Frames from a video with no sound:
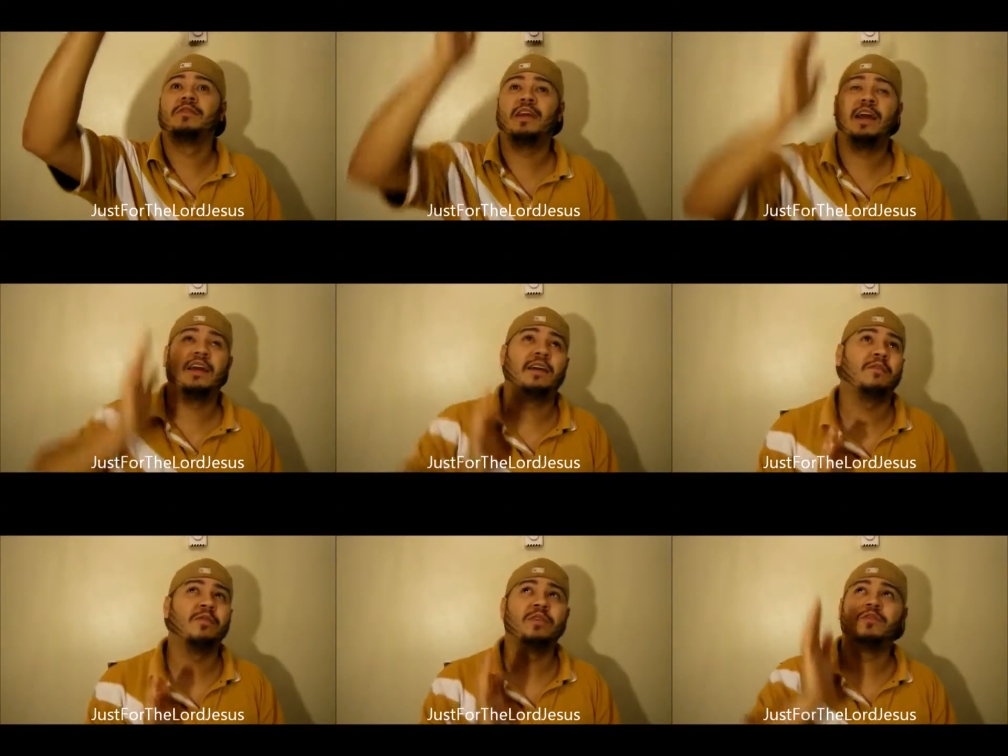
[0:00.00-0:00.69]

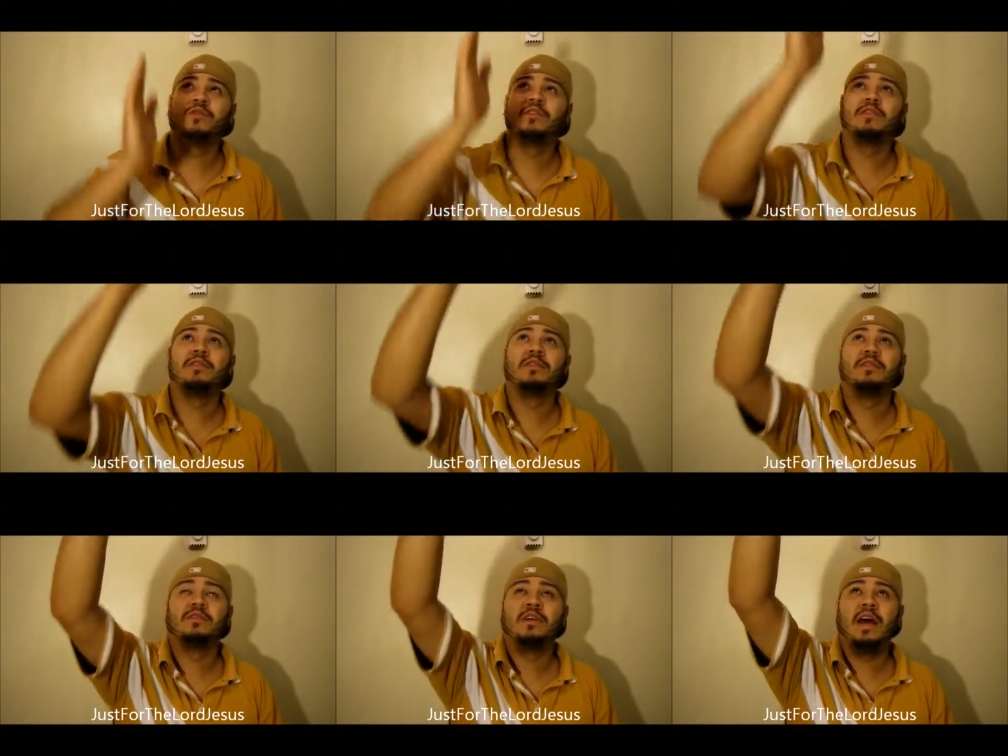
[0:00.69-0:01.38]
I went through the
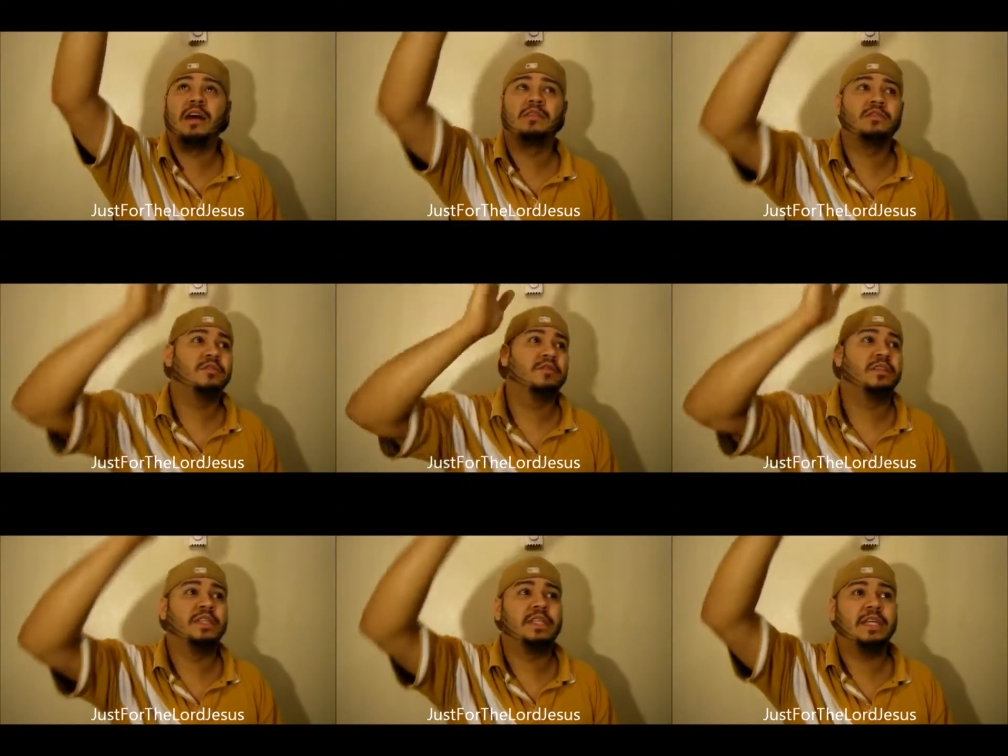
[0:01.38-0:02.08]
house,
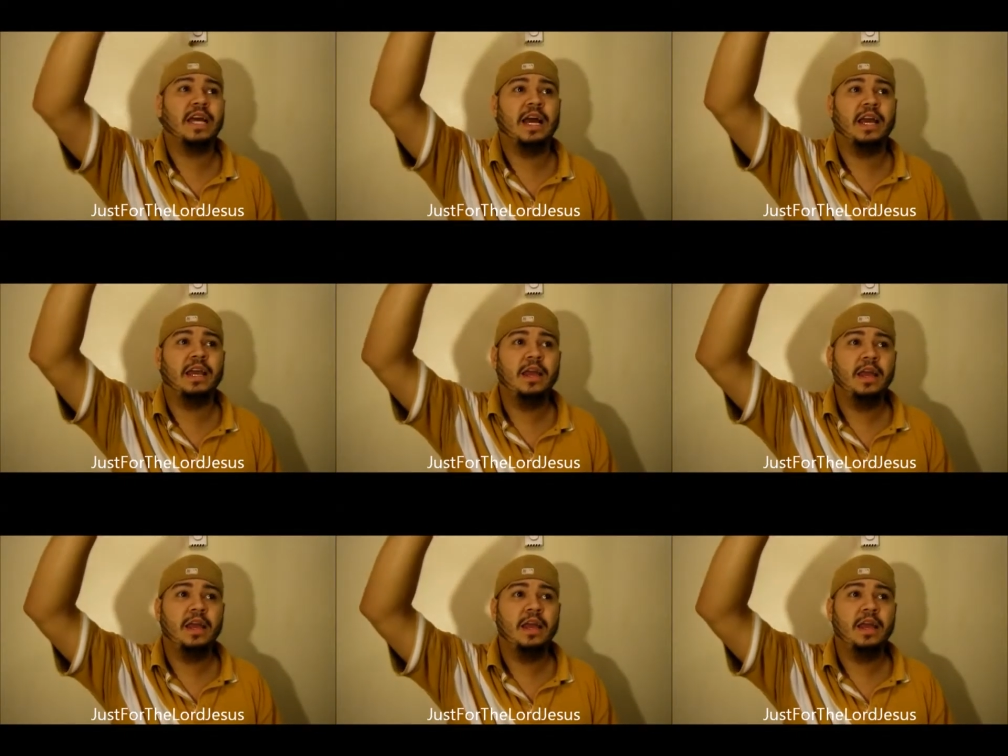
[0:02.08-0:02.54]
through the sky,